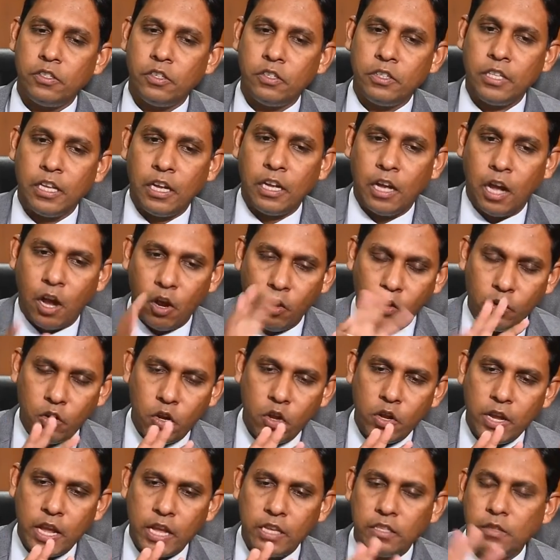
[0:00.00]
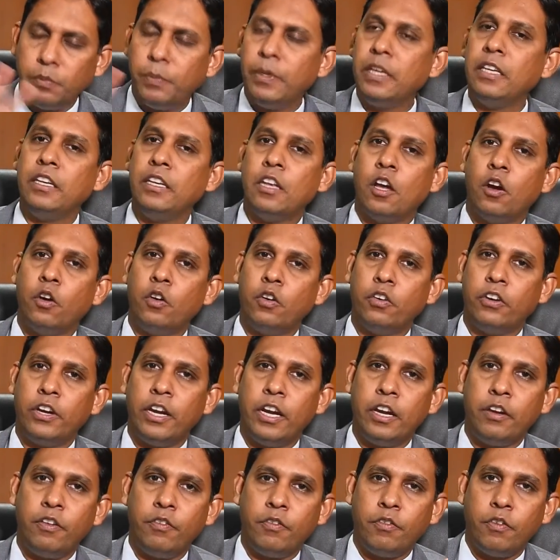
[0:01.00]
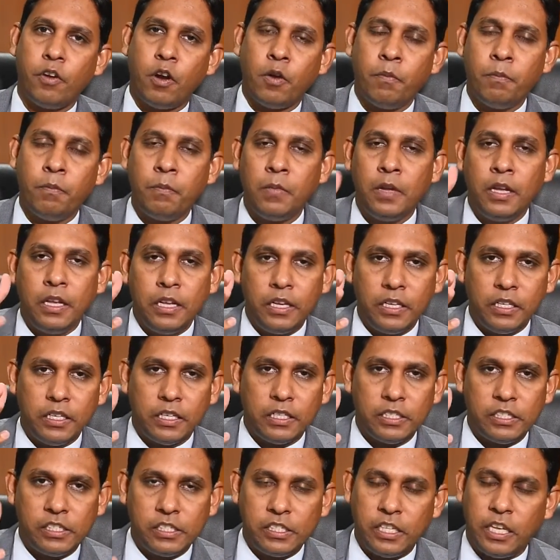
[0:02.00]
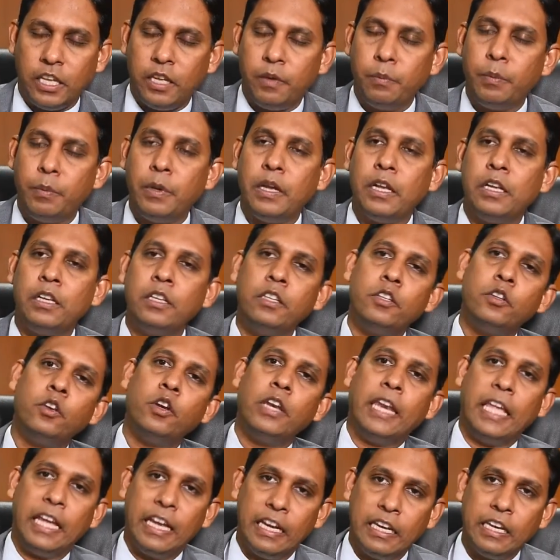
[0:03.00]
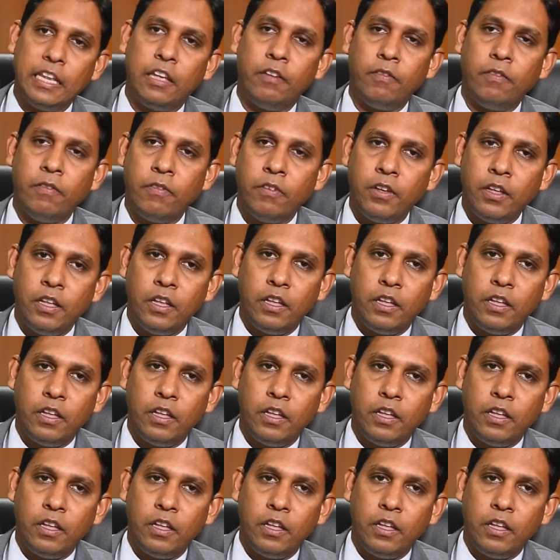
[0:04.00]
So the outlook has been downgraded from stable to negative